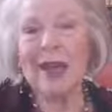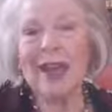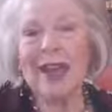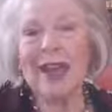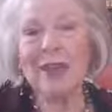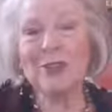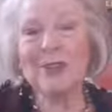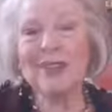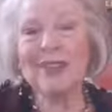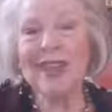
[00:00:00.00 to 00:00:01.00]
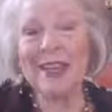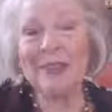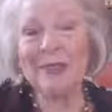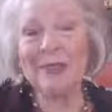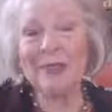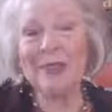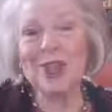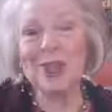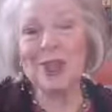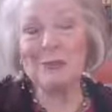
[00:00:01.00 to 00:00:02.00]
I actually landed the
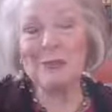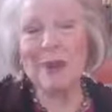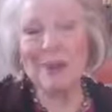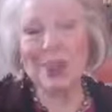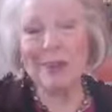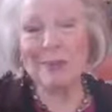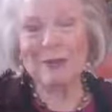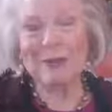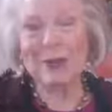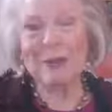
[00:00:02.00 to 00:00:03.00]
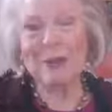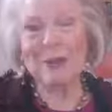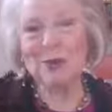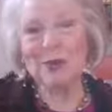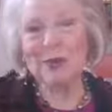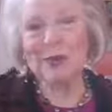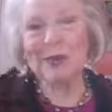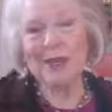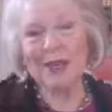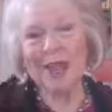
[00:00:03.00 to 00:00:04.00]
job of my life, which was
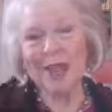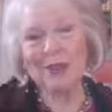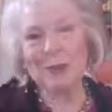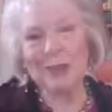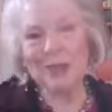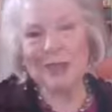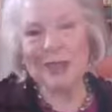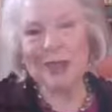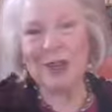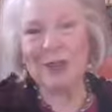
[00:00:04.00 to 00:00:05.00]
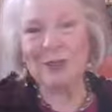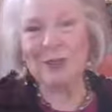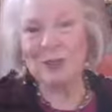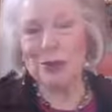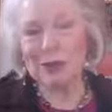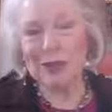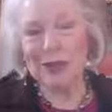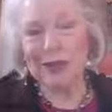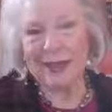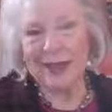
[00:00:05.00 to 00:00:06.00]
being a cantor in a synagogue in New
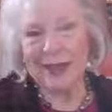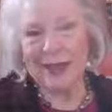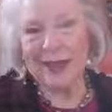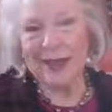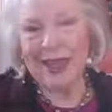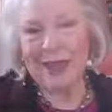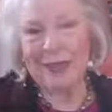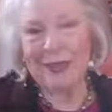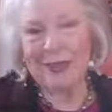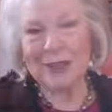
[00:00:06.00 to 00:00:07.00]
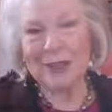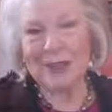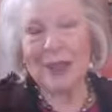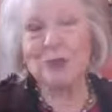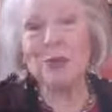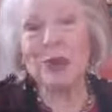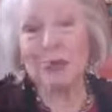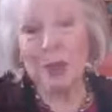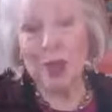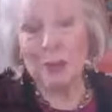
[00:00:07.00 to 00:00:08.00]
Jersey, and my dream
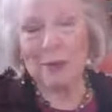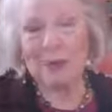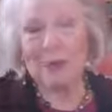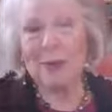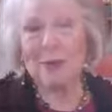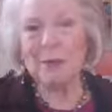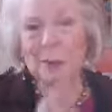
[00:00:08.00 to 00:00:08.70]
job, if you will.